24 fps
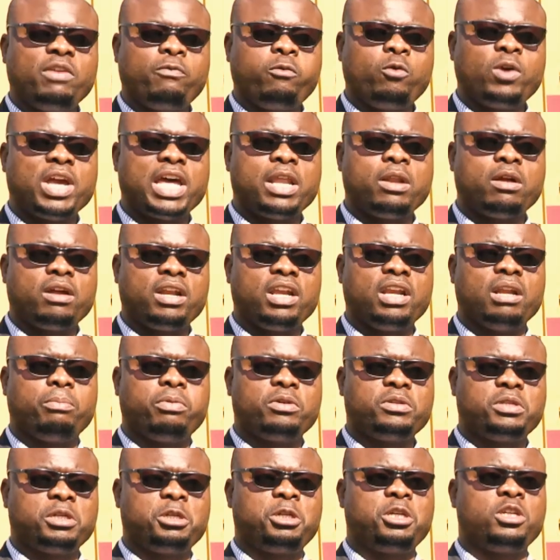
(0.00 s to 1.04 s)
If we are not in a
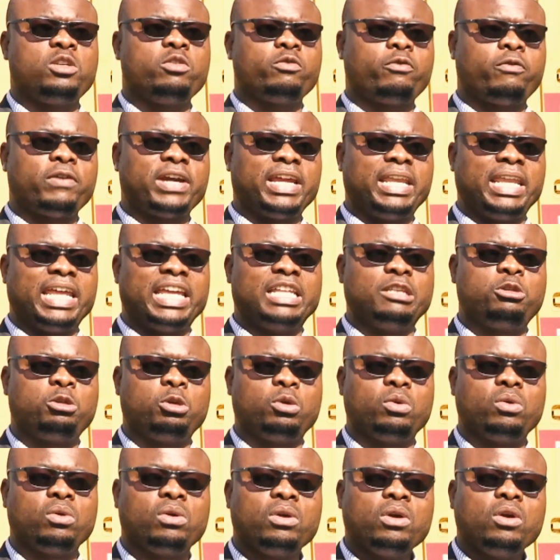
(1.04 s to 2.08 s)
position to finance
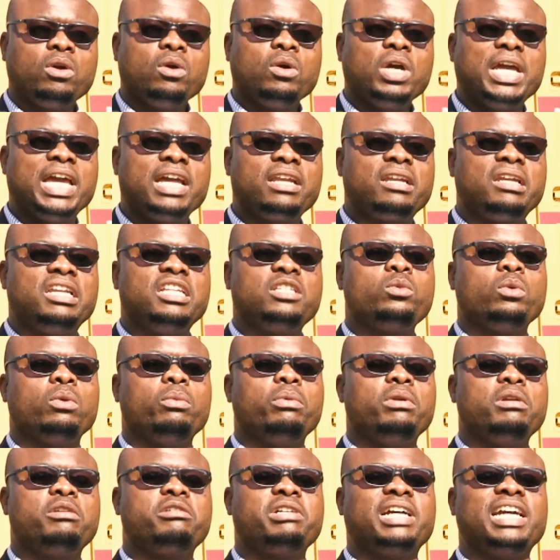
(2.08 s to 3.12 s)
you, at least
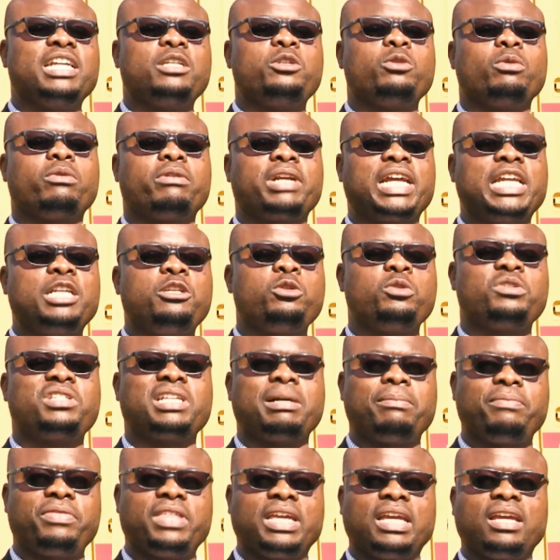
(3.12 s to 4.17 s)
we will try to rent you
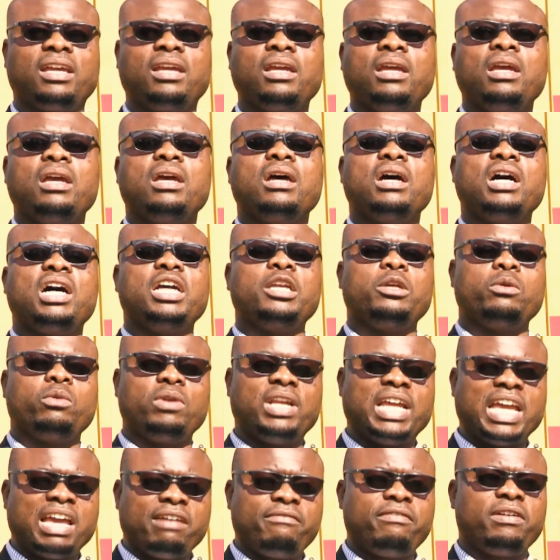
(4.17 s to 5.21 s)
something.
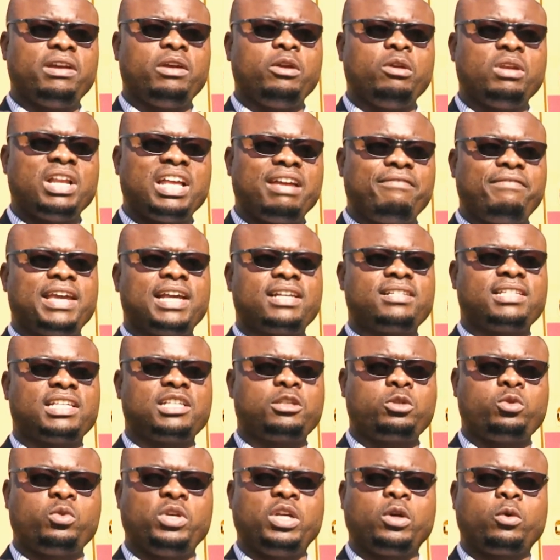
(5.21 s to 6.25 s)
You'll have
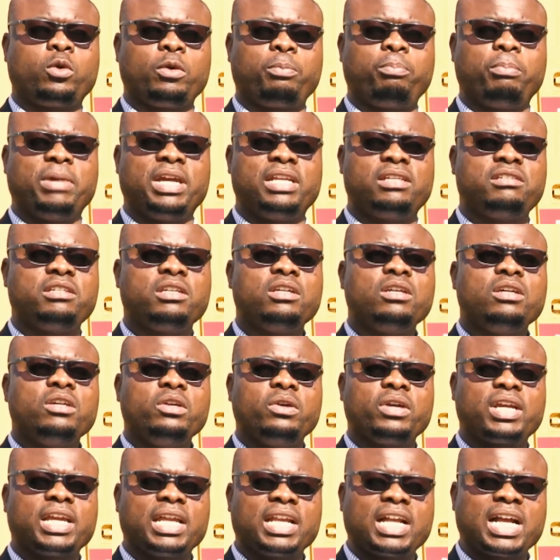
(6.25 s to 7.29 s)
access to equipment.
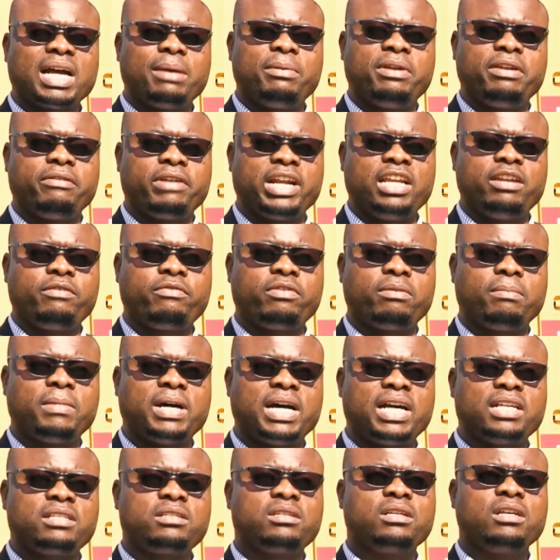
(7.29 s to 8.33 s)
You can come and rent it from
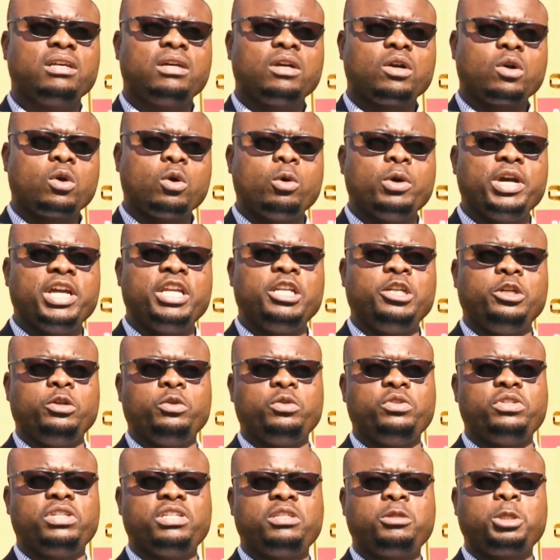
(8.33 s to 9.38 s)
us, go and
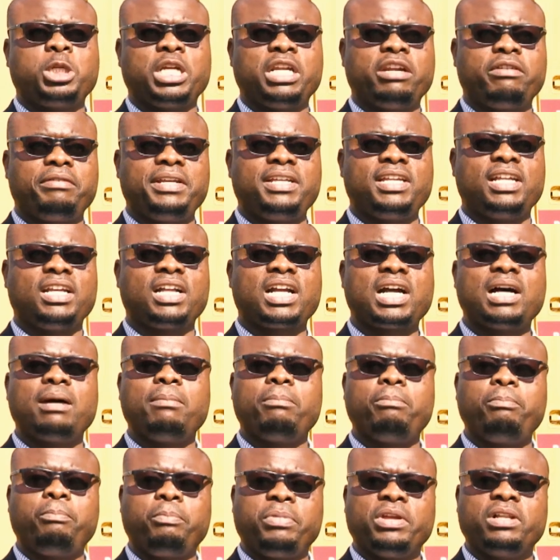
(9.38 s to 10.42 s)
use it, generate
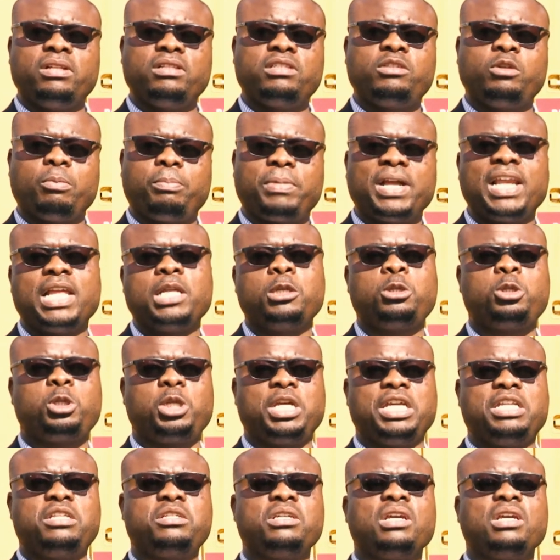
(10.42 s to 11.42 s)
income, build your balance sheet